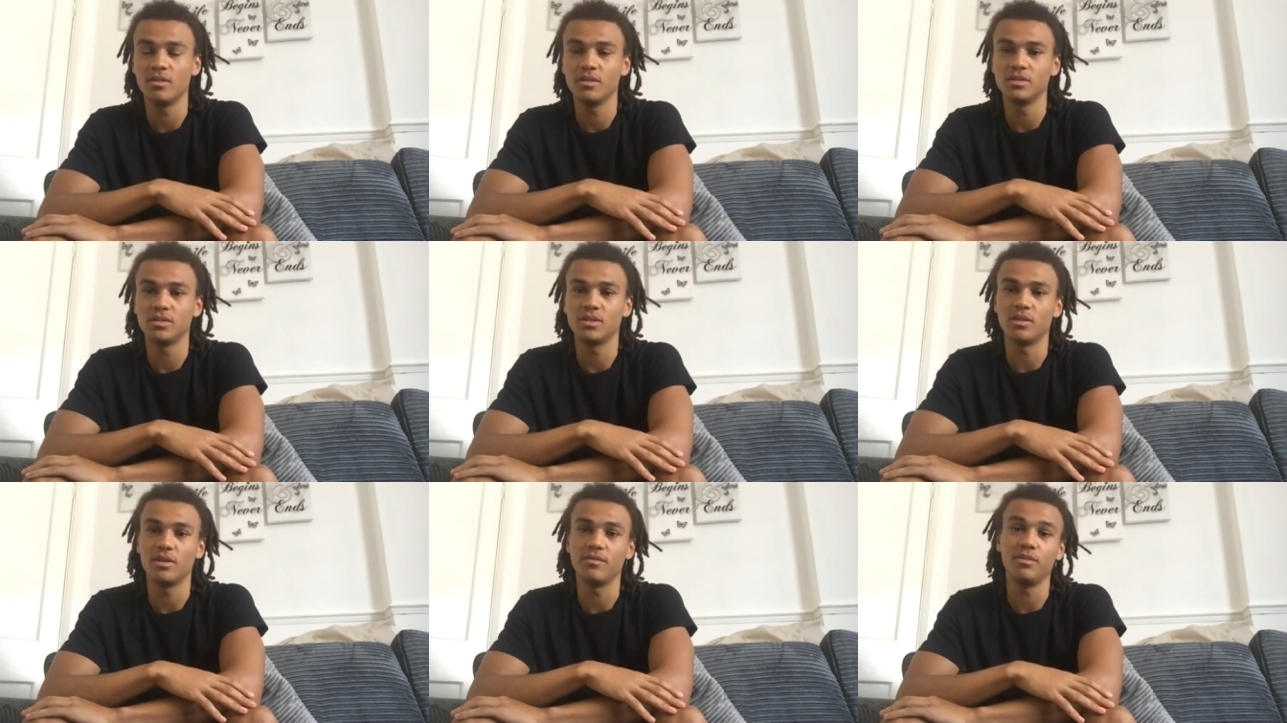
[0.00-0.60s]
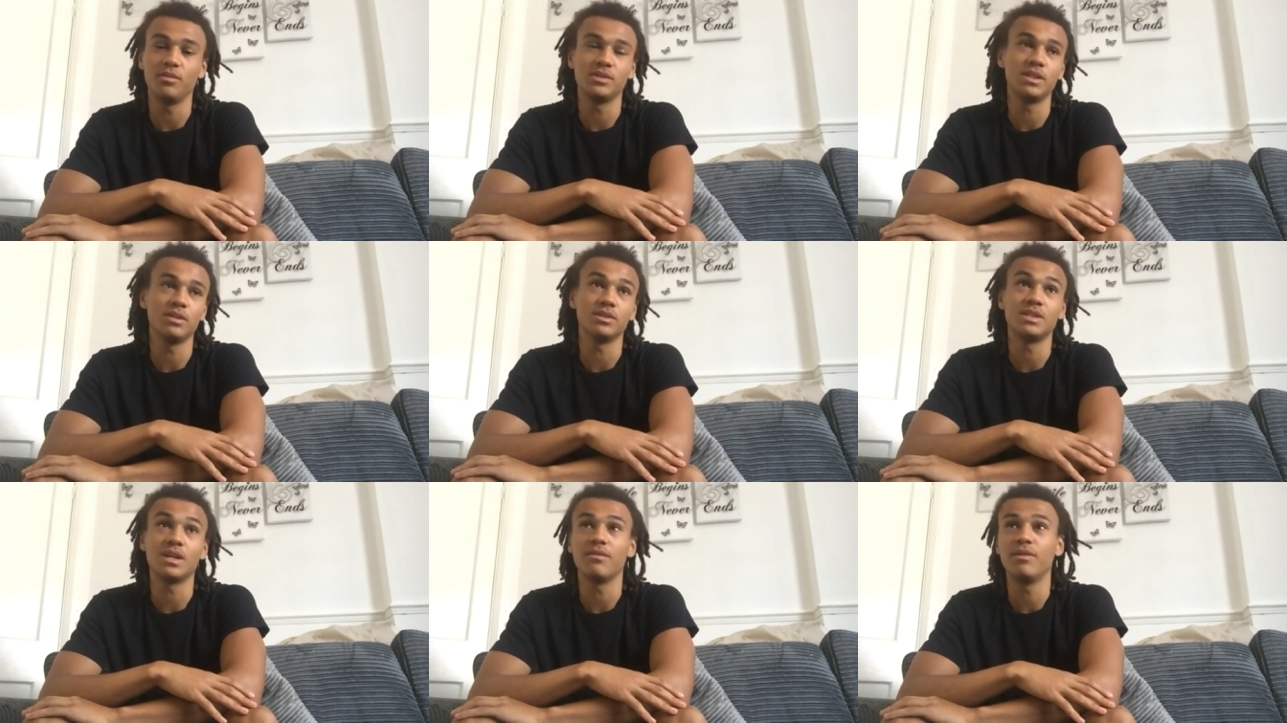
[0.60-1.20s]
So if you see
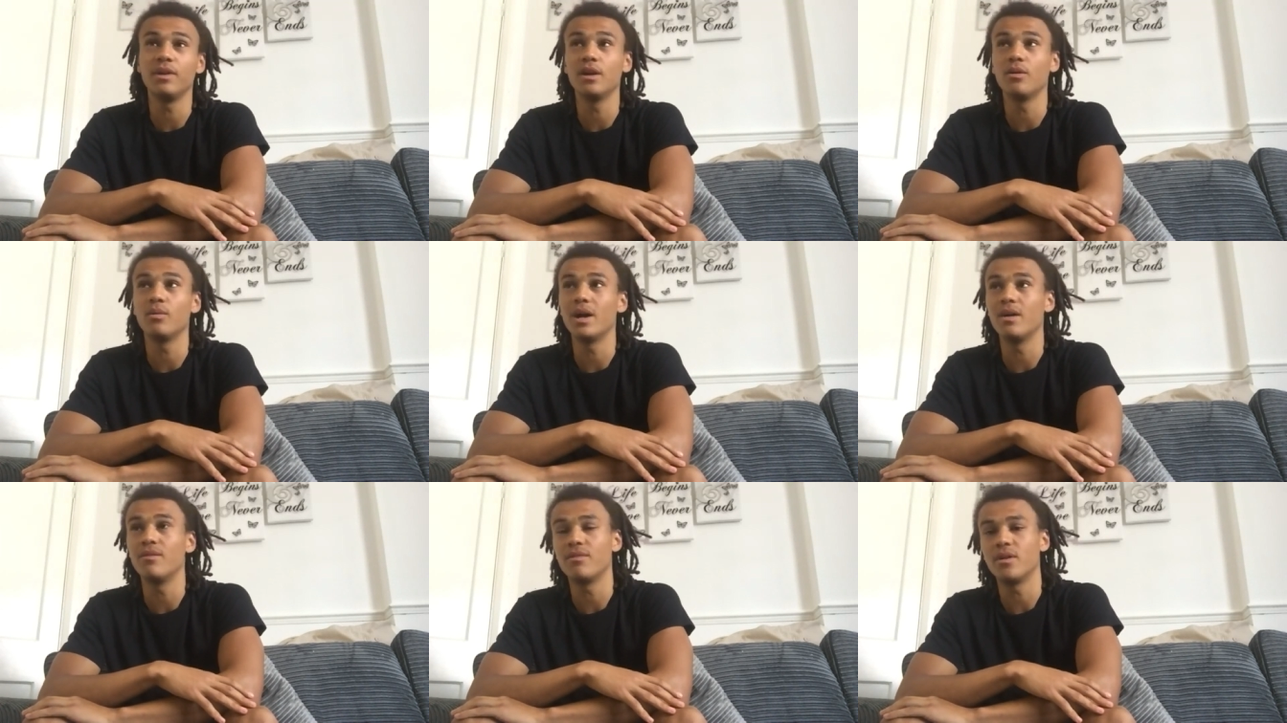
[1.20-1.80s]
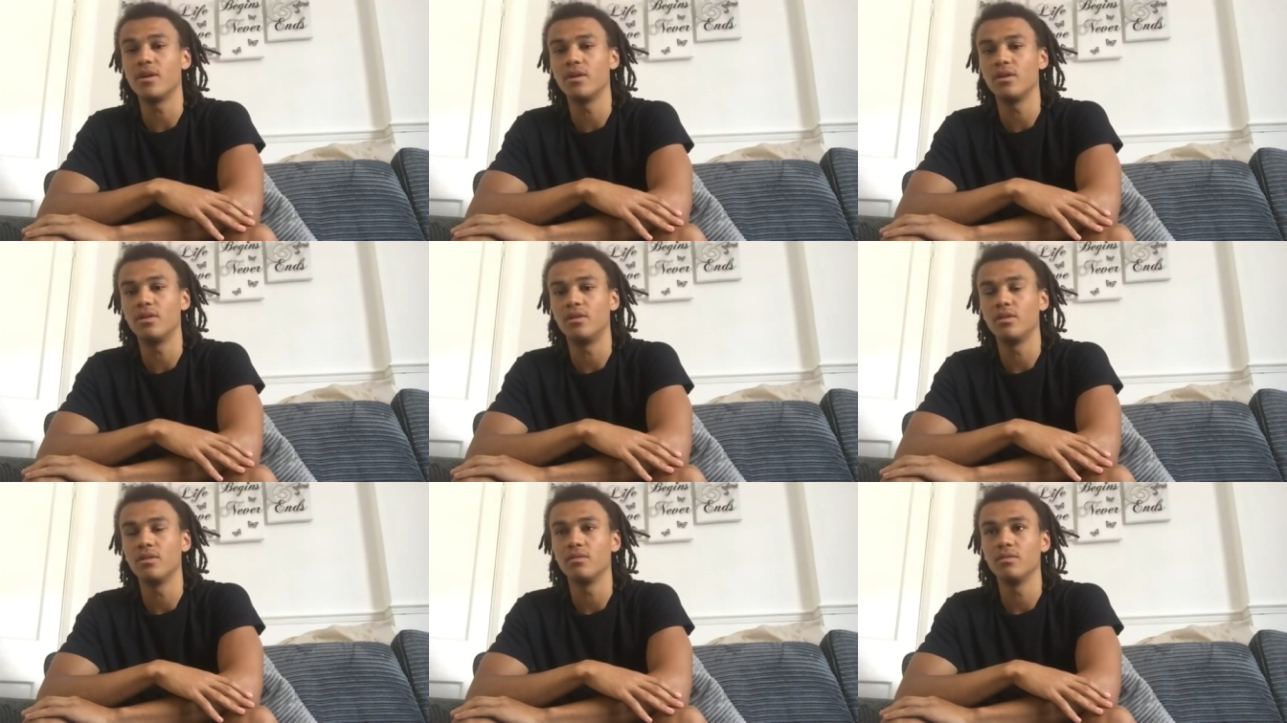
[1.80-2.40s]
yourself here or whatever,
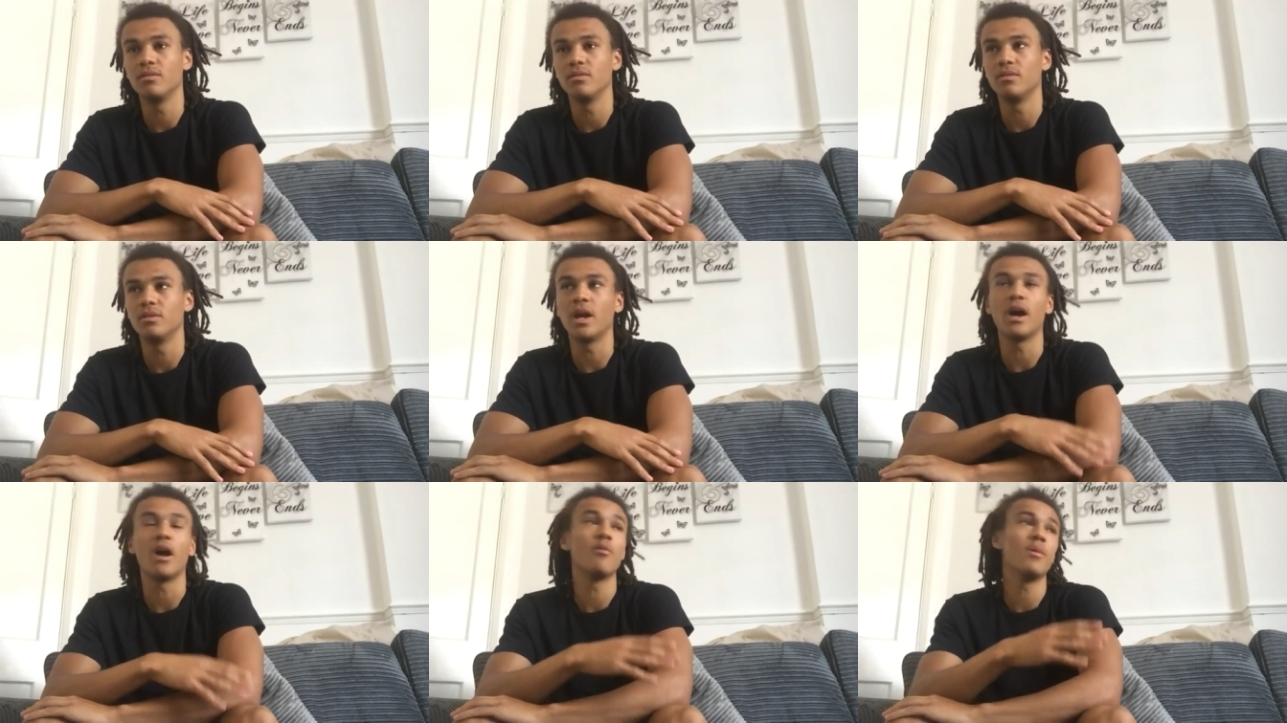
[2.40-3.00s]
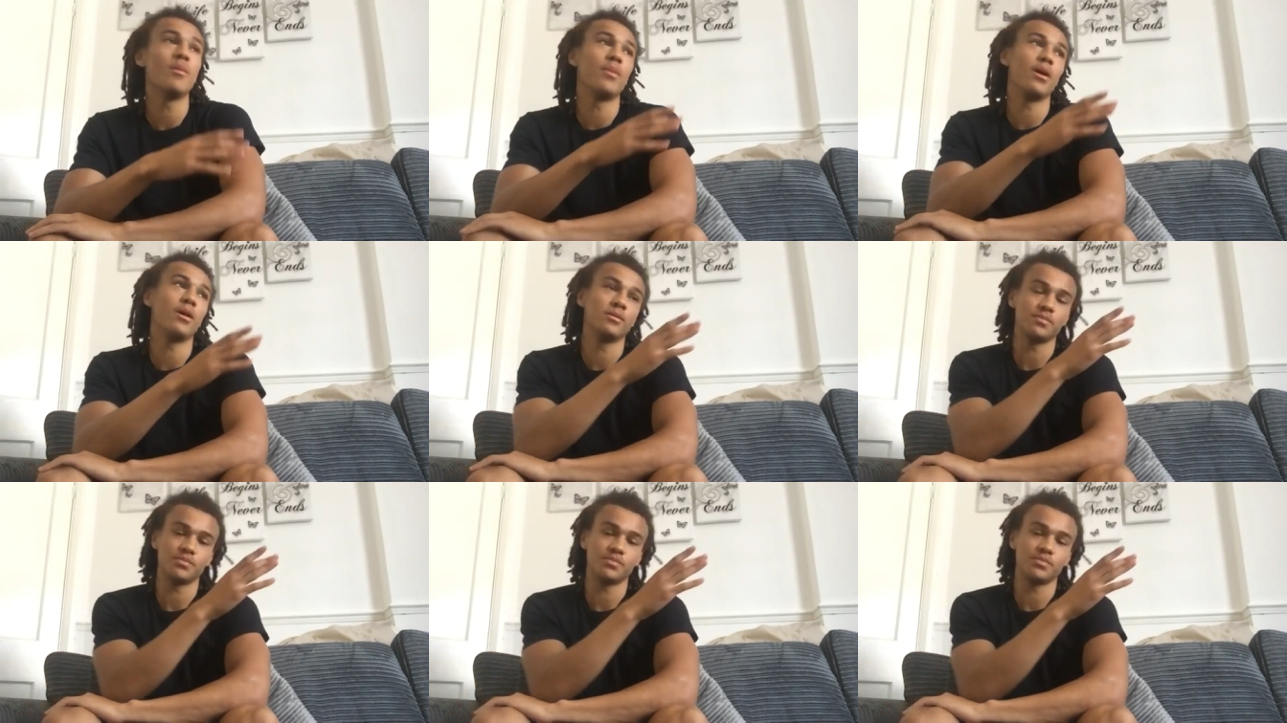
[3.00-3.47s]
like I remember,